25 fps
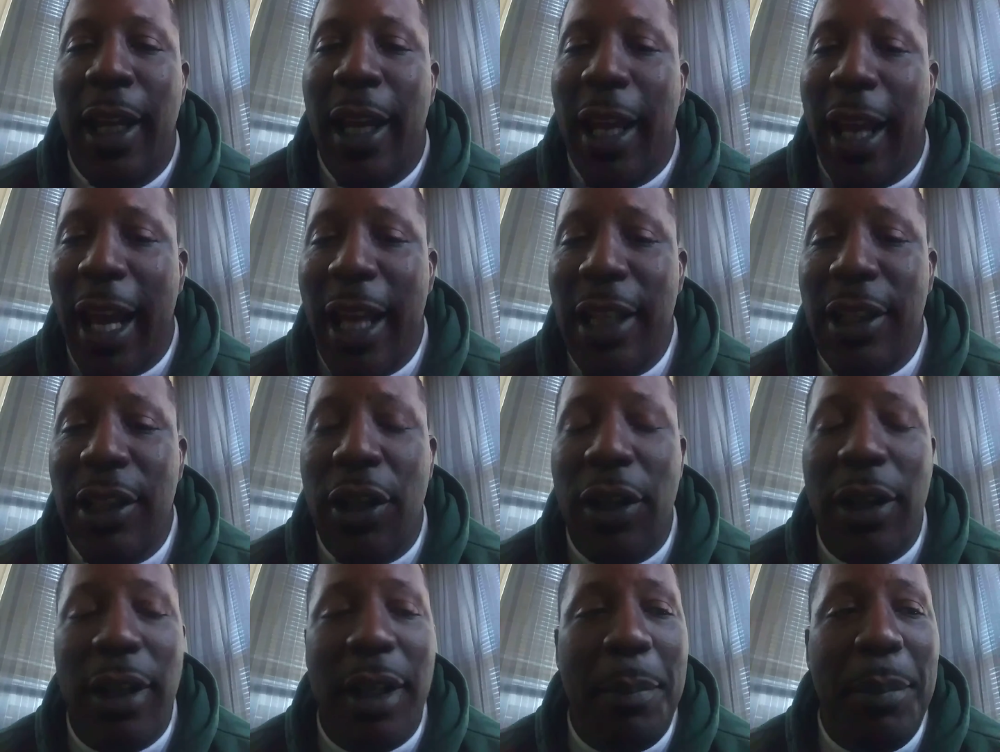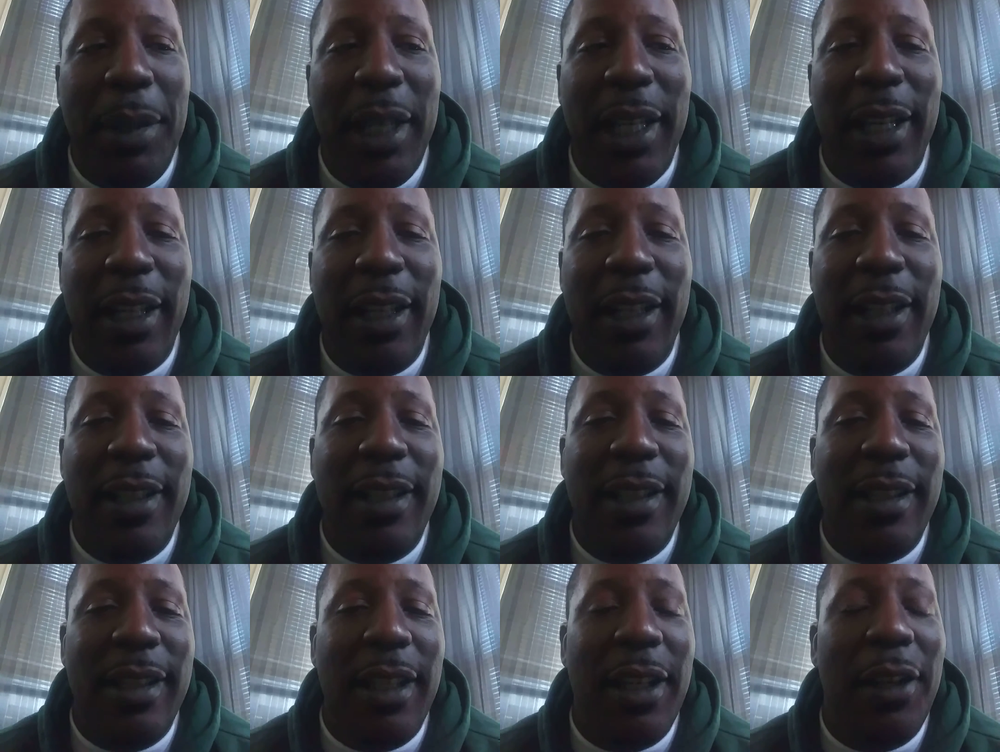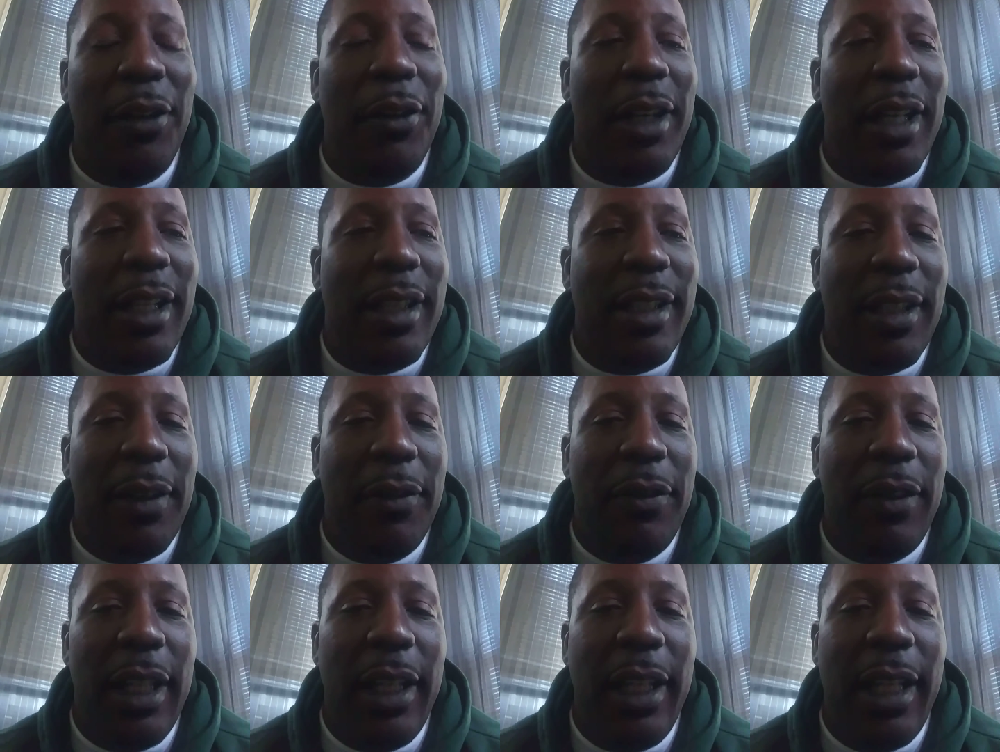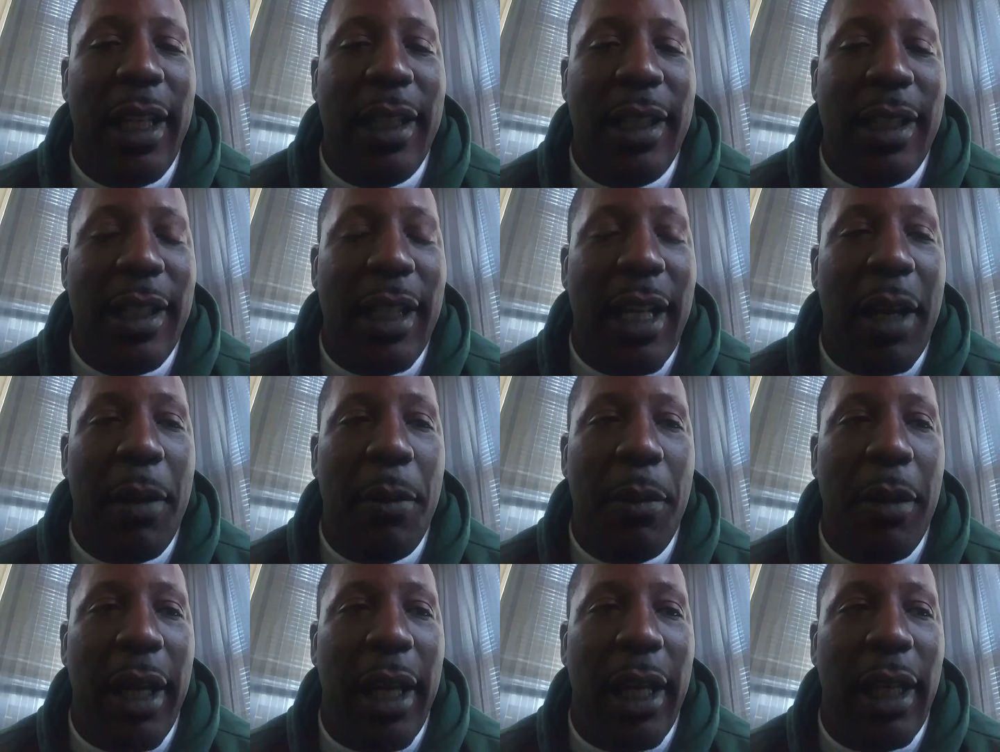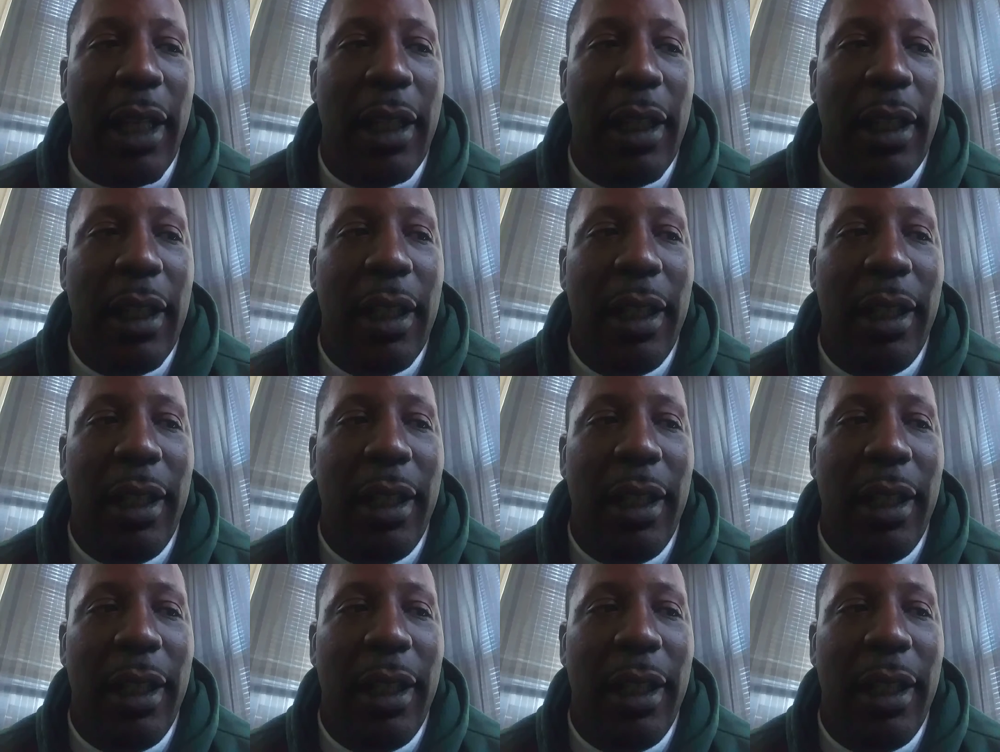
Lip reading: that's going to be a good series if it gets that way.